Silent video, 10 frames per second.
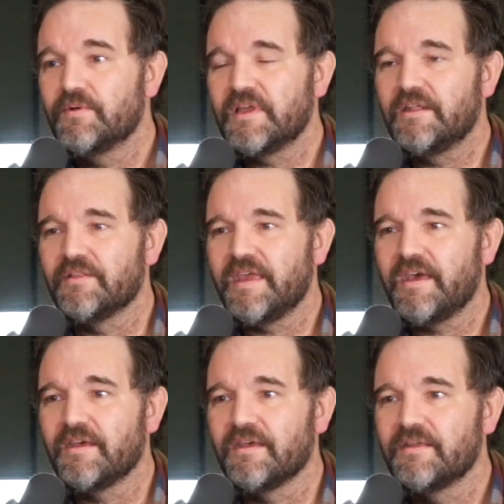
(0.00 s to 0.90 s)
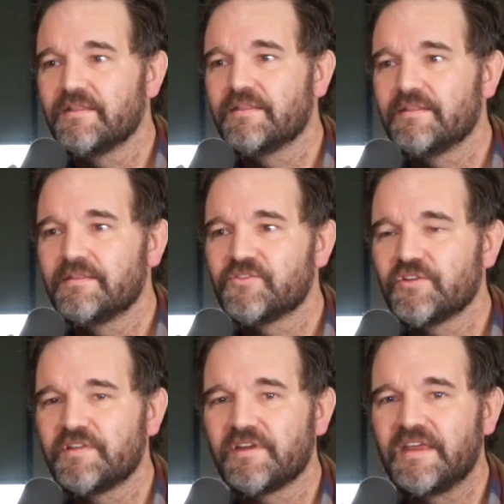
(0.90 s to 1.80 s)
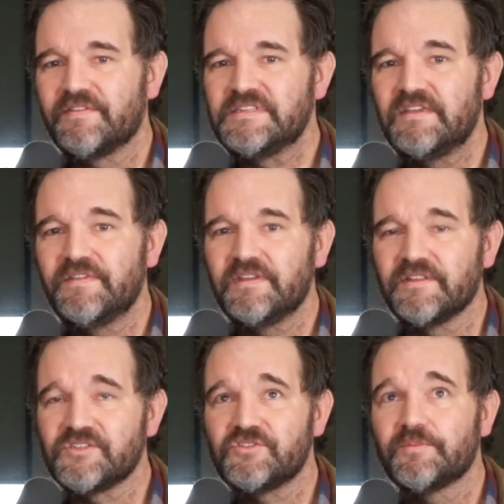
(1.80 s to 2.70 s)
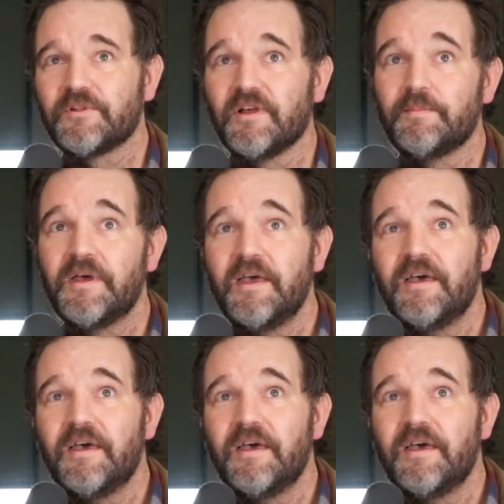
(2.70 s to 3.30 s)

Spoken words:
they had surely they're going to have a TV in this strip club.